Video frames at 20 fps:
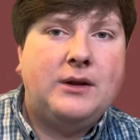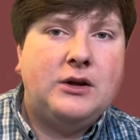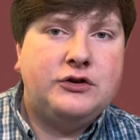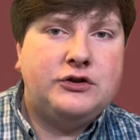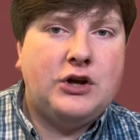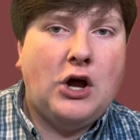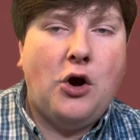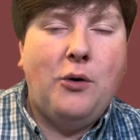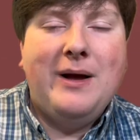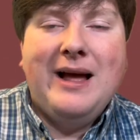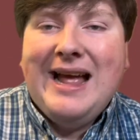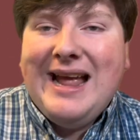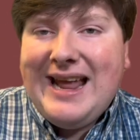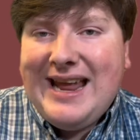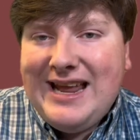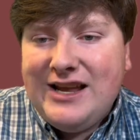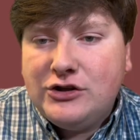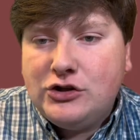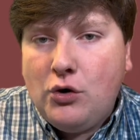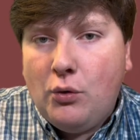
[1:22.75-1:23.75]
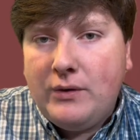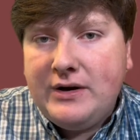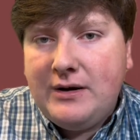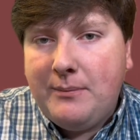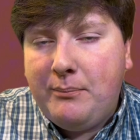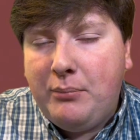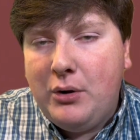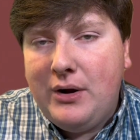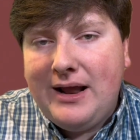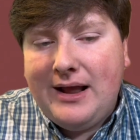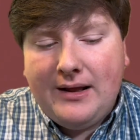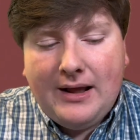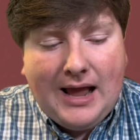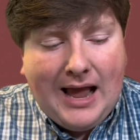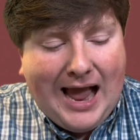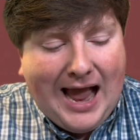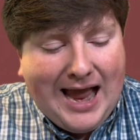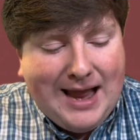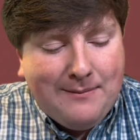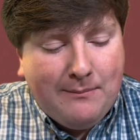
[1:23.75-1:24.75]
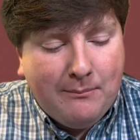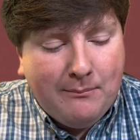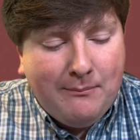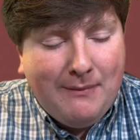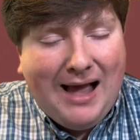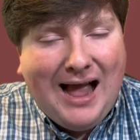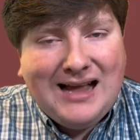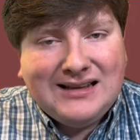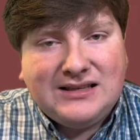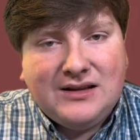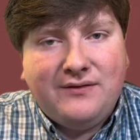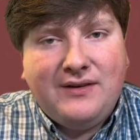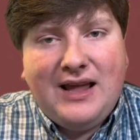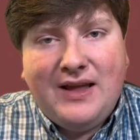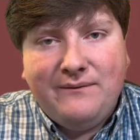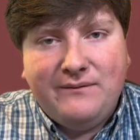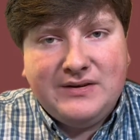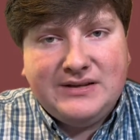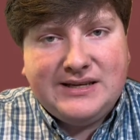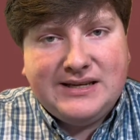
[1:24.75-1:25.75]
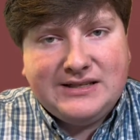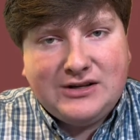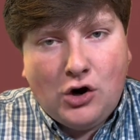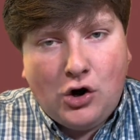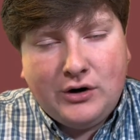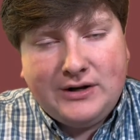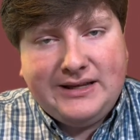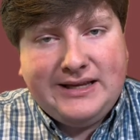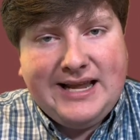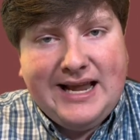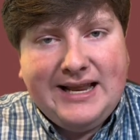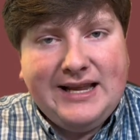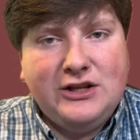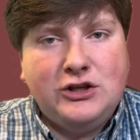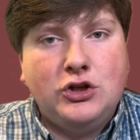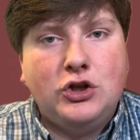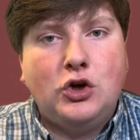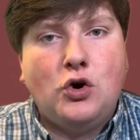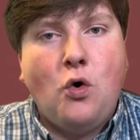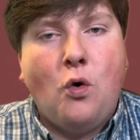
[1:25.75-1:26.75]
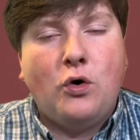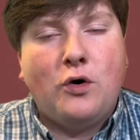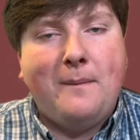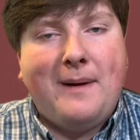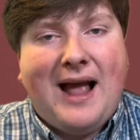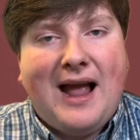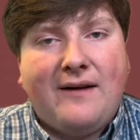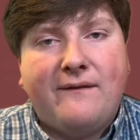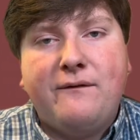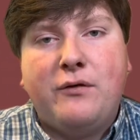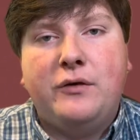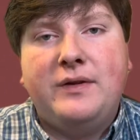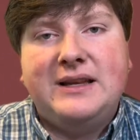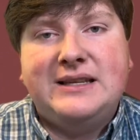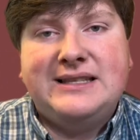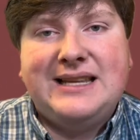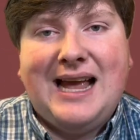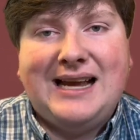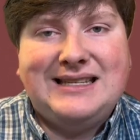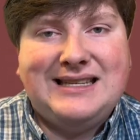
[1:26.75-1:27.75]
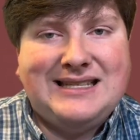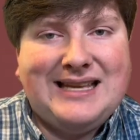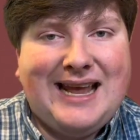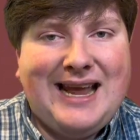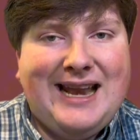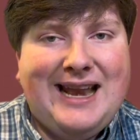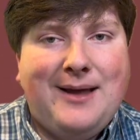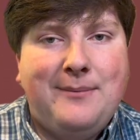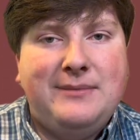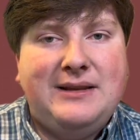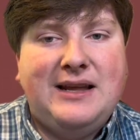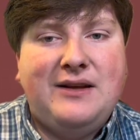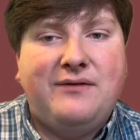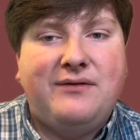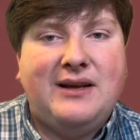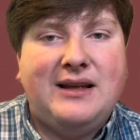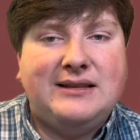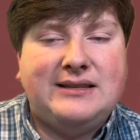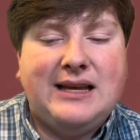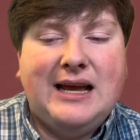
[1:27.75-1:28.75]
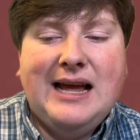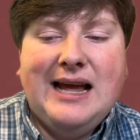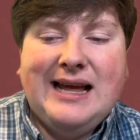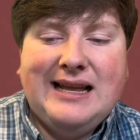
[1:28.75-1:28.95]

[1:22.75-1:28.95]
So he is going to put a massive emphasis on getting to the quarterback for this Texas A&M defense.